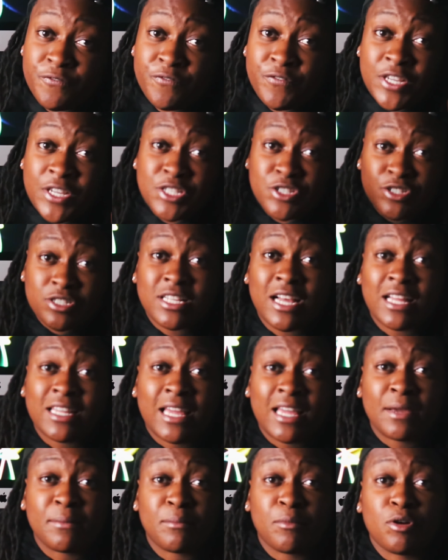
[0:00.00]
features I
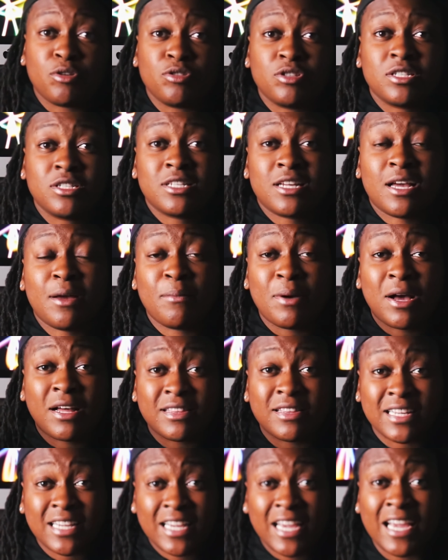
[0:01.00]
like most
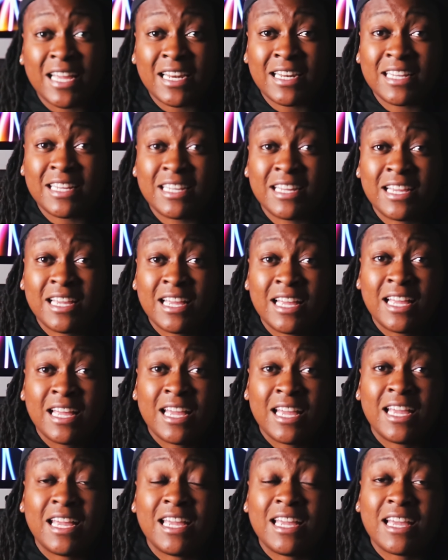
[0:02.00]
about the Canon
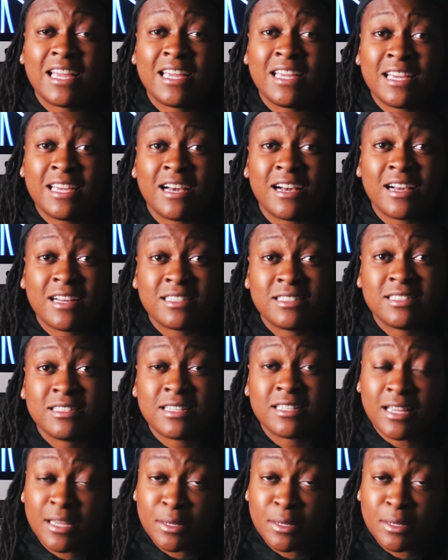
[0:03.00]
EOS